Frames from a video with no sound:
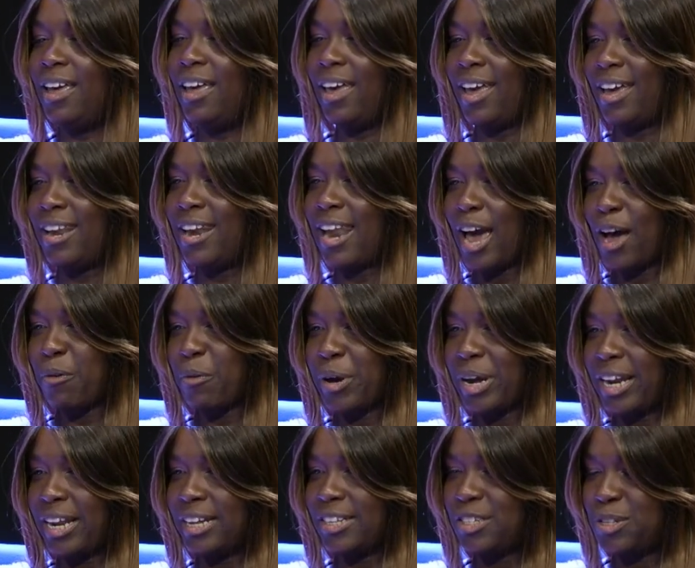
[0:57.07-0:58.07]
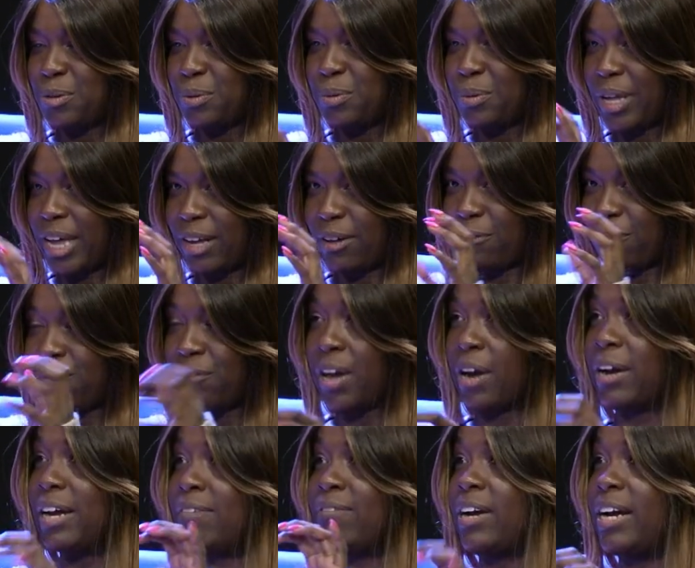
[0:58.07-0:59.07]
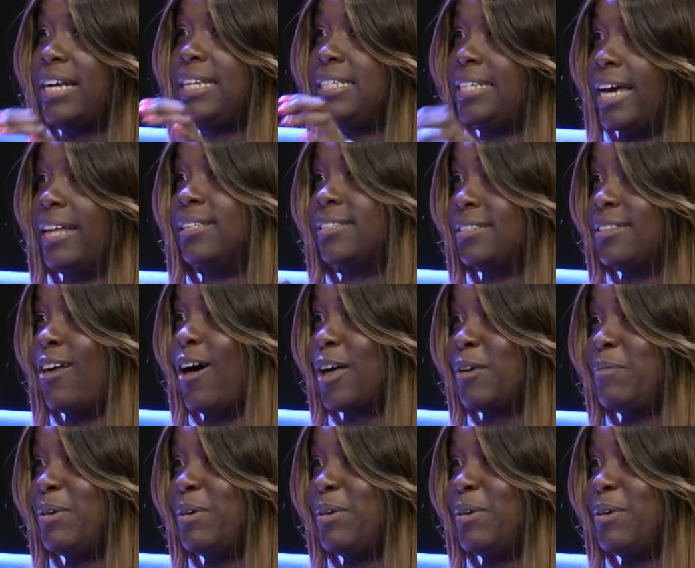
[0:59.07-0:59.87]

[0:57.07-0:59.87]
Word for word: and now we're getting to like very very dense long